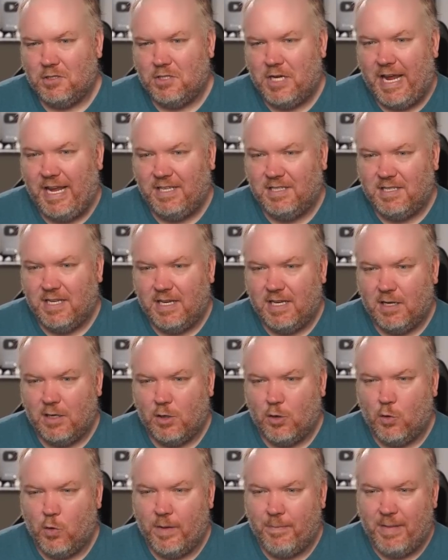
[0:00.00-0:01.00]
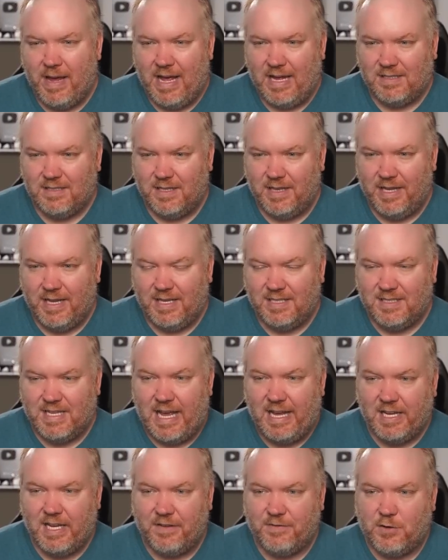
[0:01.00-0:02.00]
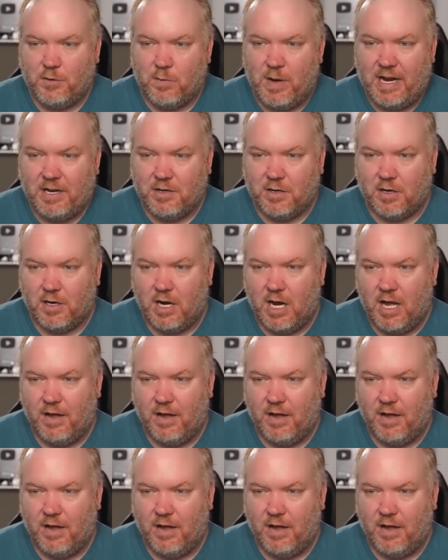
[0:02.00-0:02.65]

Jason Ouimet, the executive director